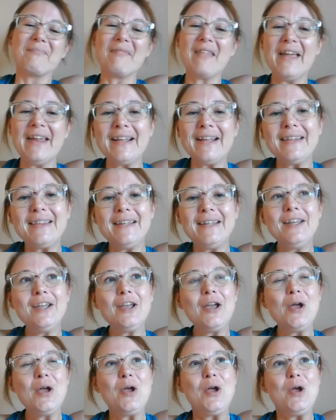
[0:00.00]
and I
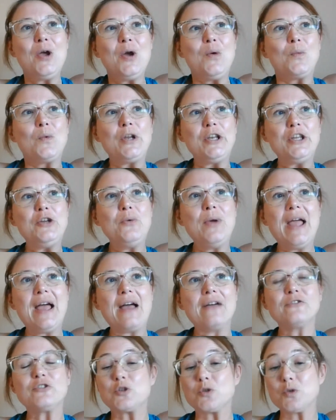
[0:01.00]
think when you
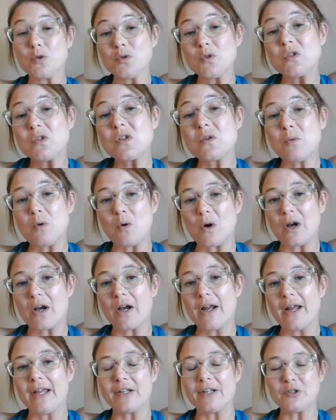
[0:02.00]
have true
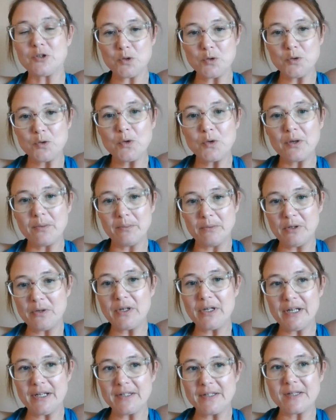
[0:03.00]
support and true
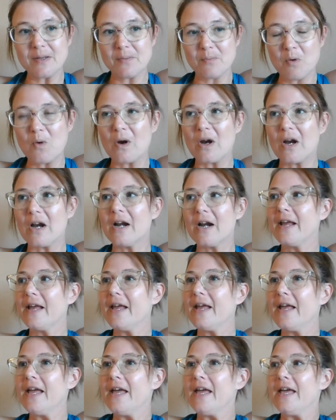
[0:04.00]
community support,
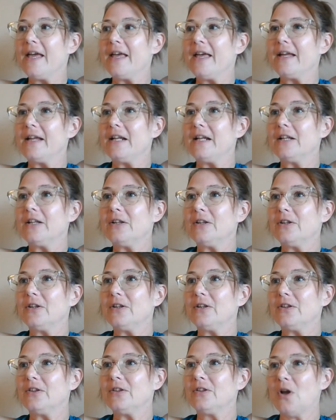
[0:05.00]

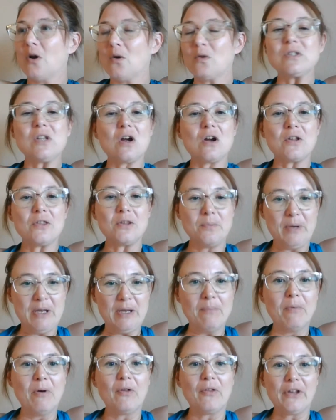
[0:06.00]
those are the
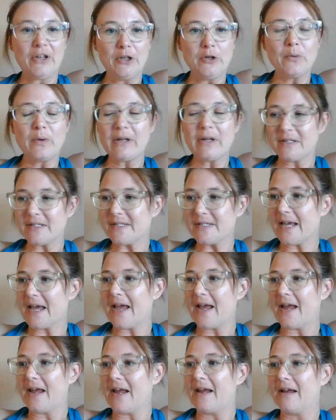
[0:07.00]
people that you can
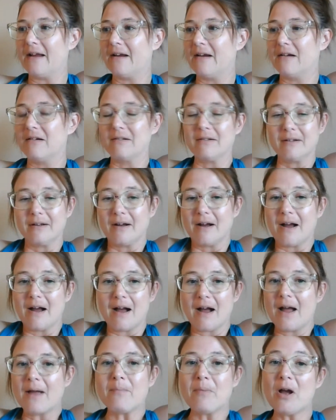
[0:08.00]
say,
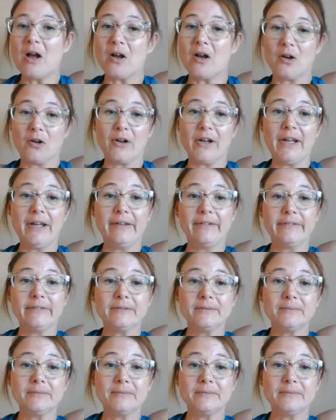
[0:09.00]
"I'm hungry,"